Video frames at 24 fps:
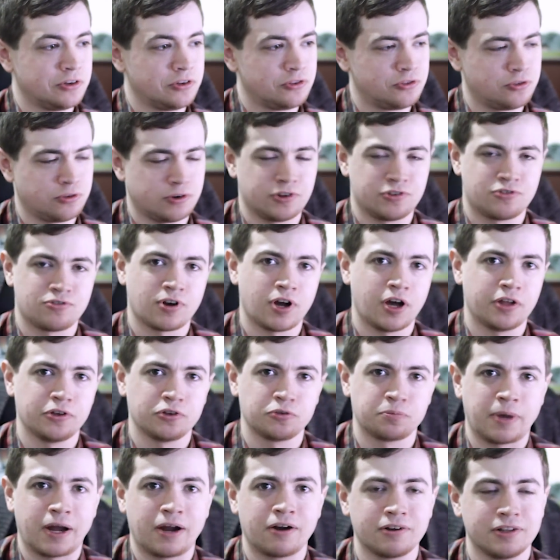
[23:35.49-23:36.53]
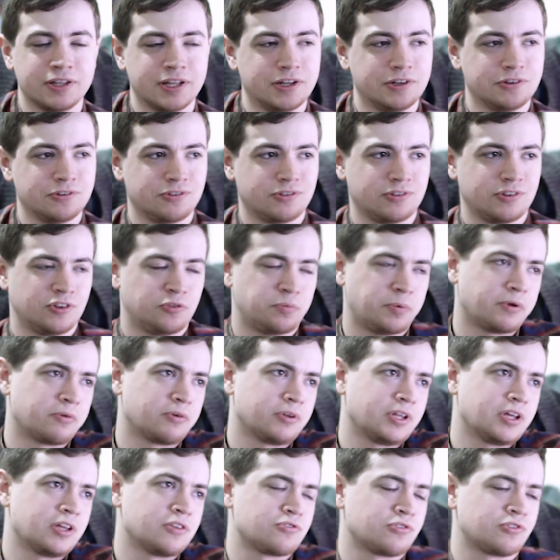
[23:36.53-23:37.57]
sort of draw those parallels. It's been
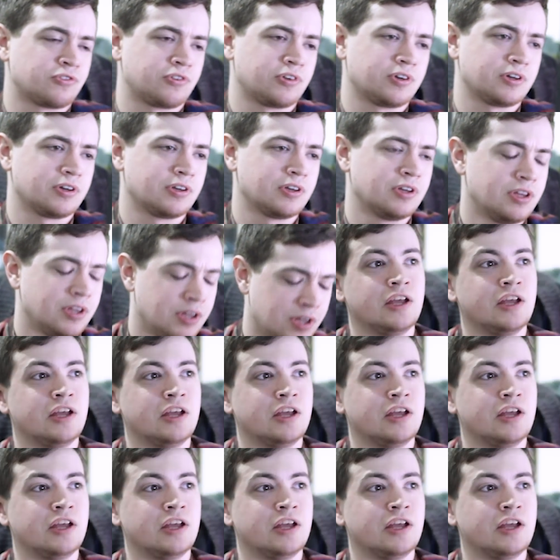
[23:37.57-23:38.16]
really interesting.